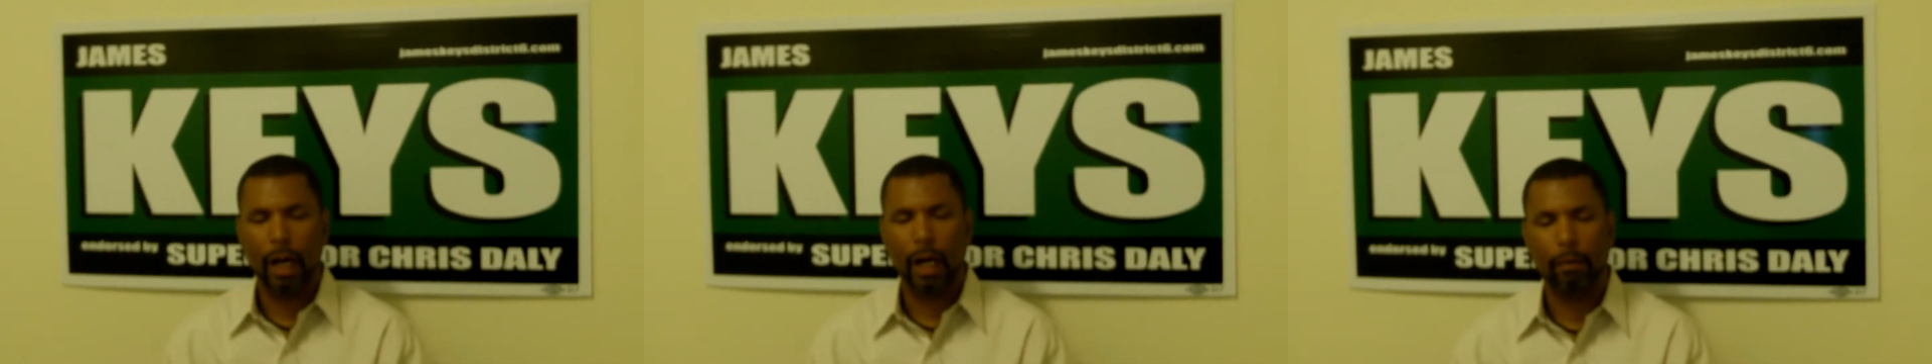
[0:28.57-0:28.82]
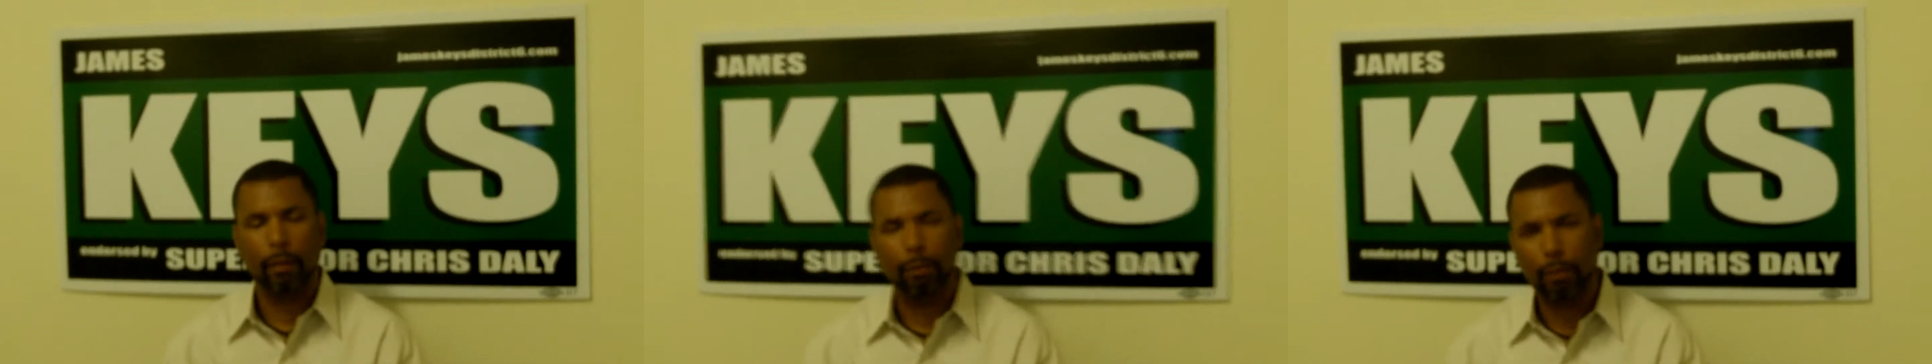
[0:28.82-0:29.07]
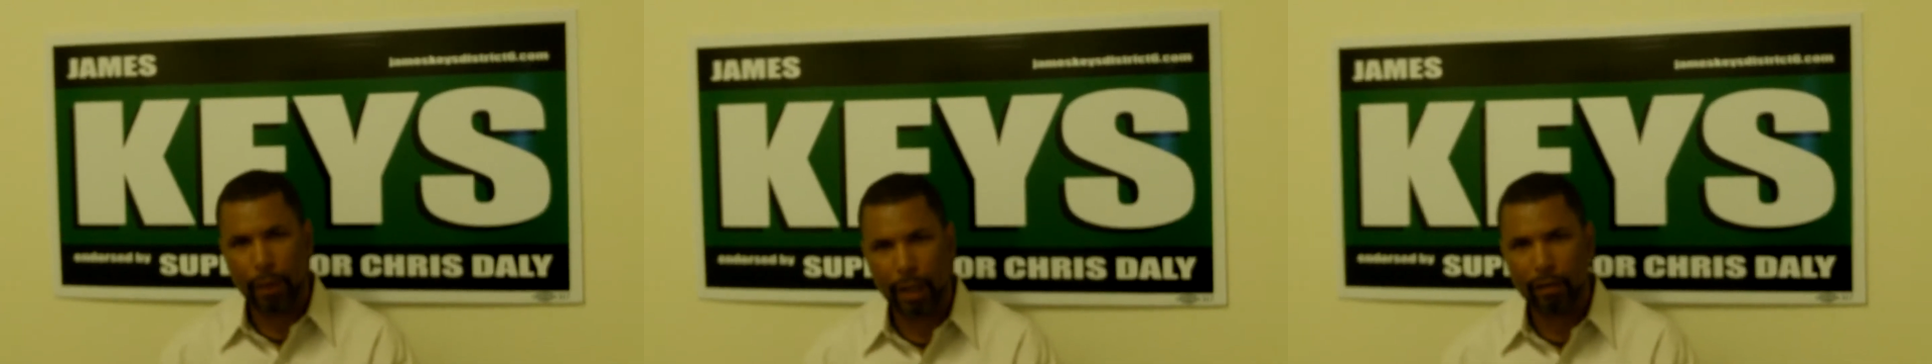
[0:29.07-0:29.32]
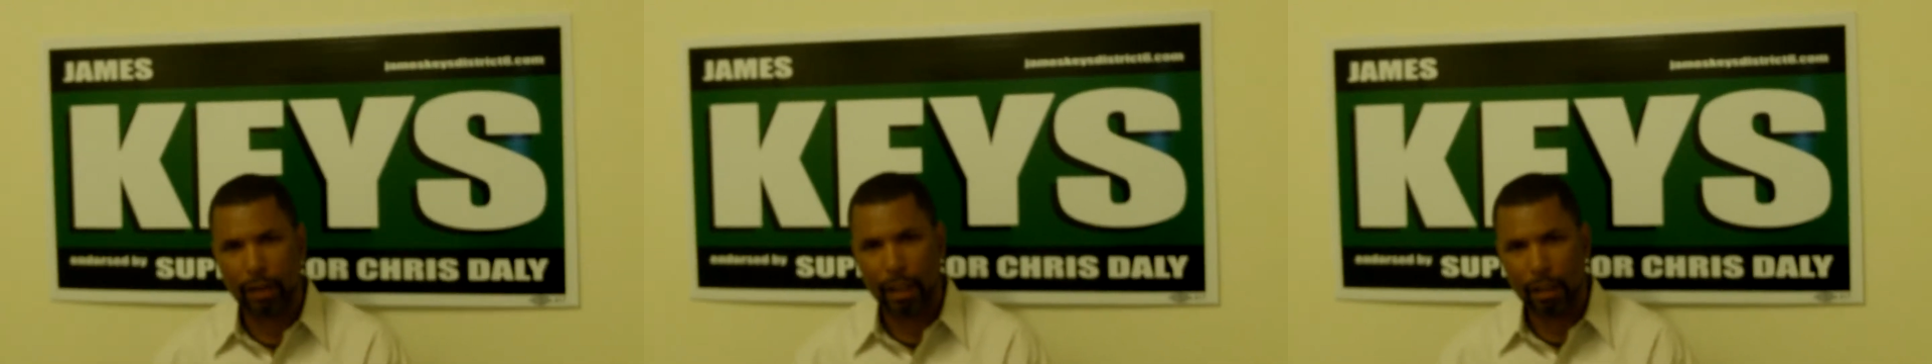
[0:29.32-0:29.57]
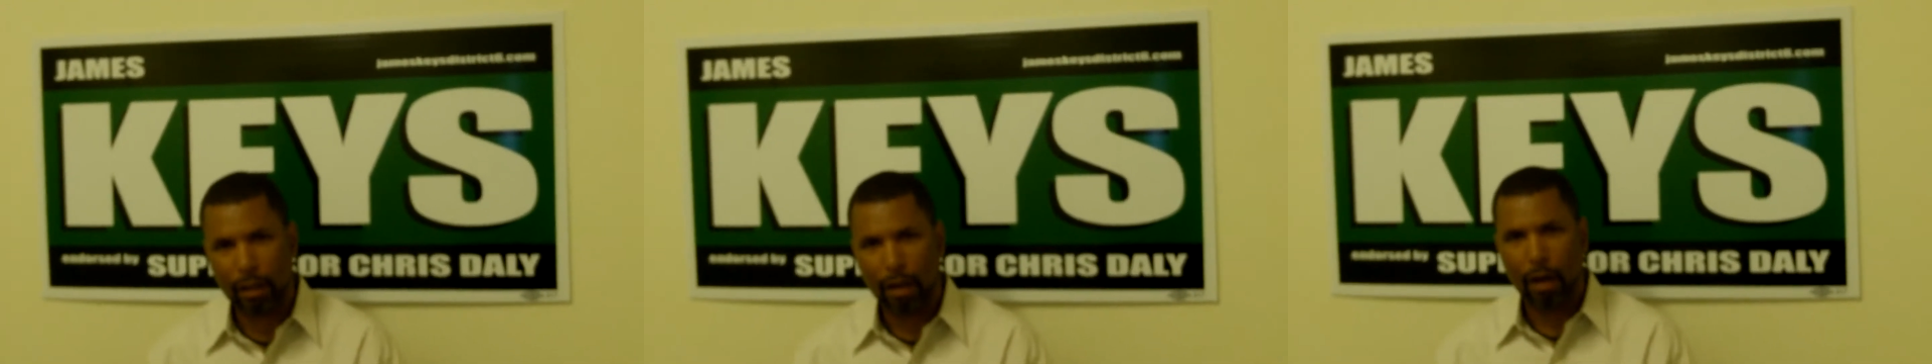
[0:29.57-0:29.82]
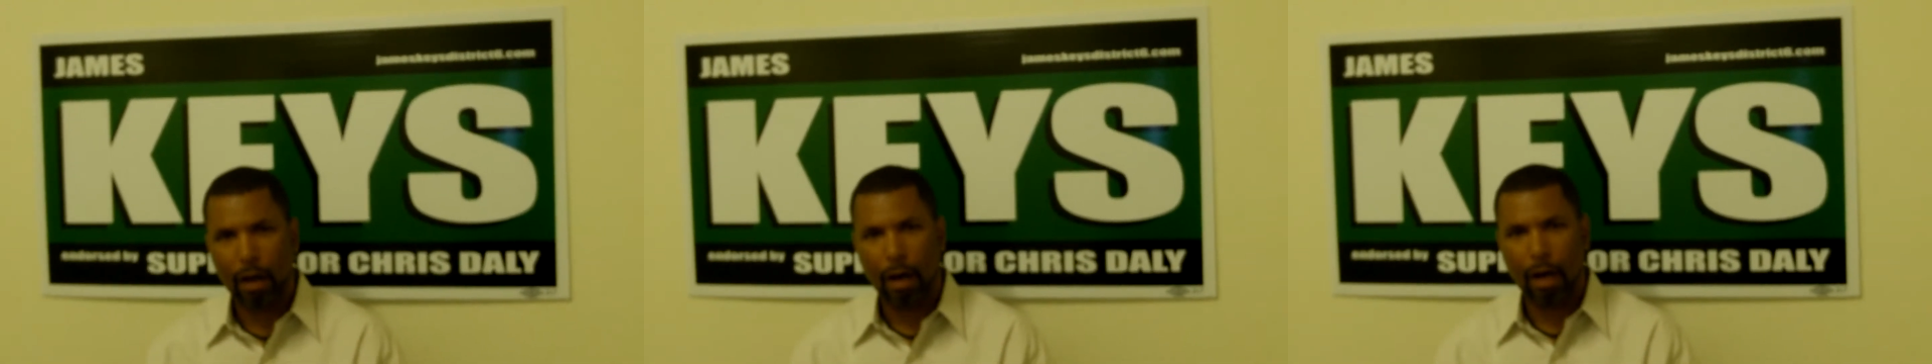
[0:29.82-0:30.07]
I am the president
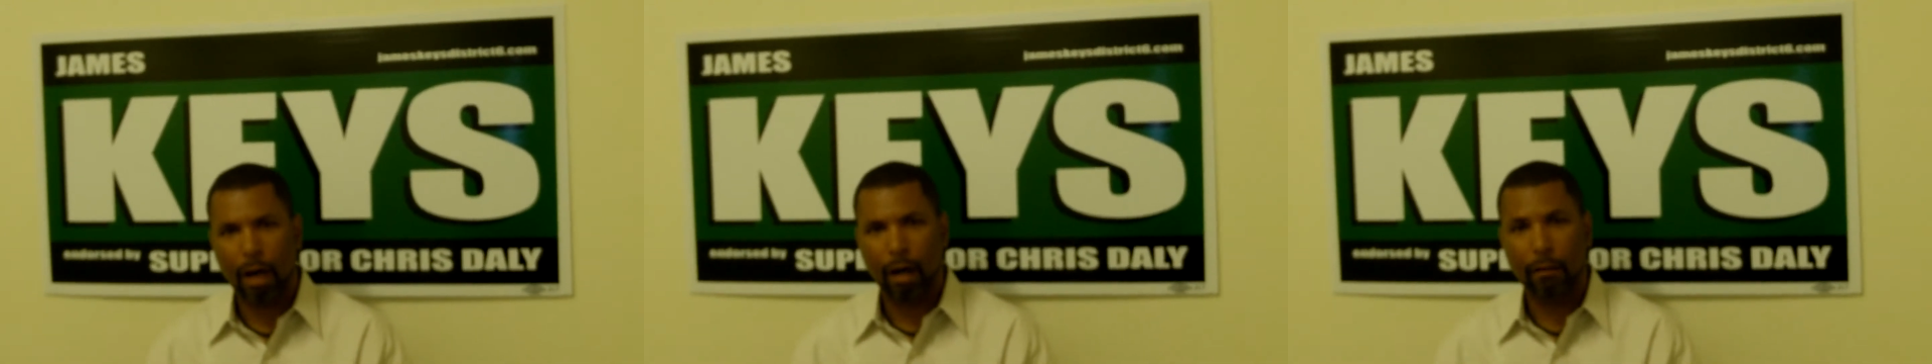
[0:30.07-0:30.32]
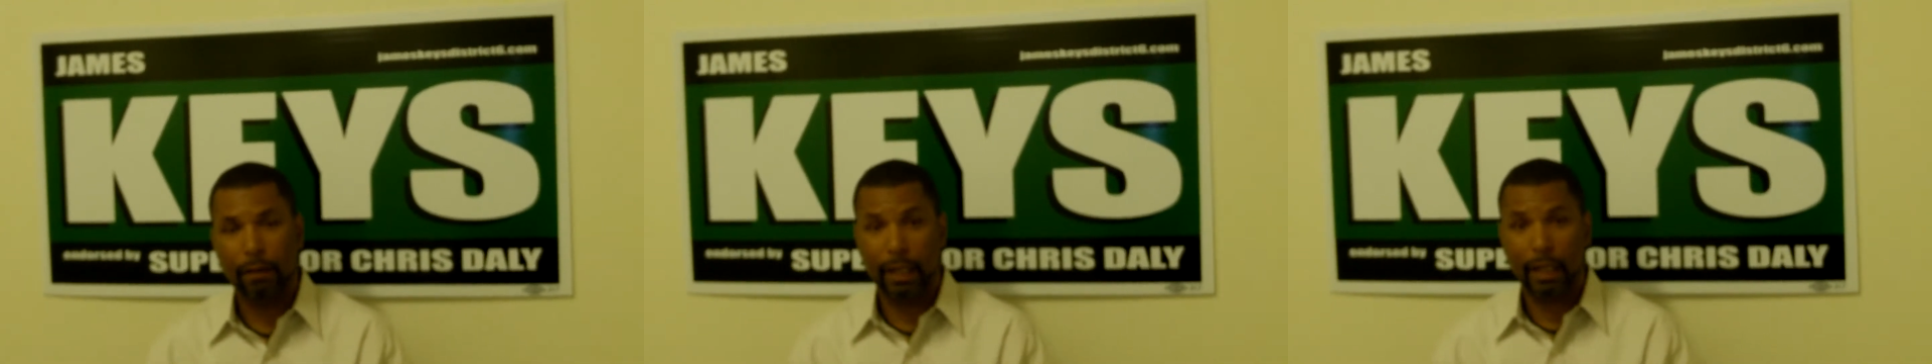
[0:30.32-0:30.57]
of